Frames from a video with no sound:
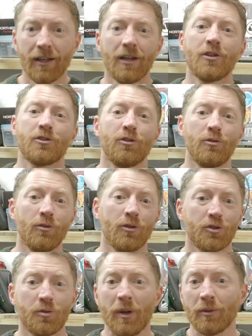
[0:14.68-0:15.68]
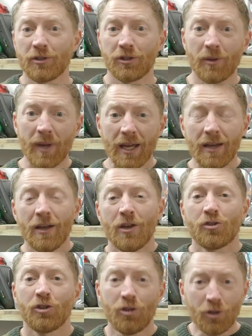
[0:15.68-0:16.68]
to be able to do it.
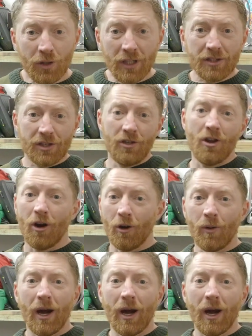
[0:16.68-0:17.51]
So you need to know